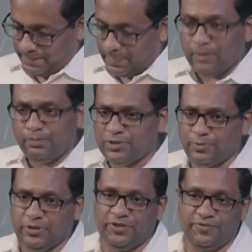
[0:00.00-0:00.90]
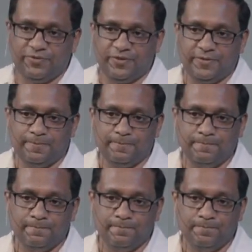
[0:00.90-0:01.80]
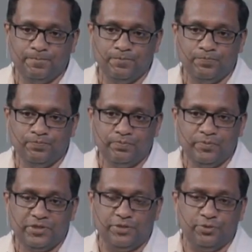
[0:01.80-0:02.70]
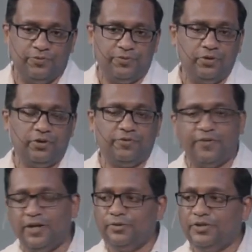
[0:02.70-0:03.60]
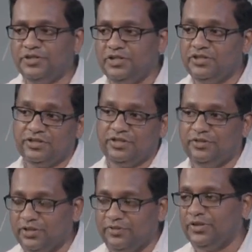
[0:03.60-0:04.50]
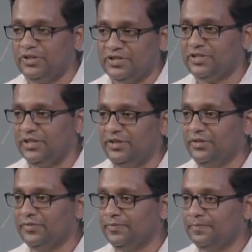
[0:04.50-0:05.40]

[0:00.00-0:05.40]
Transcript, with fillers: See, if you're a follower of Jesus and you're living in sin, it's because of misbelief.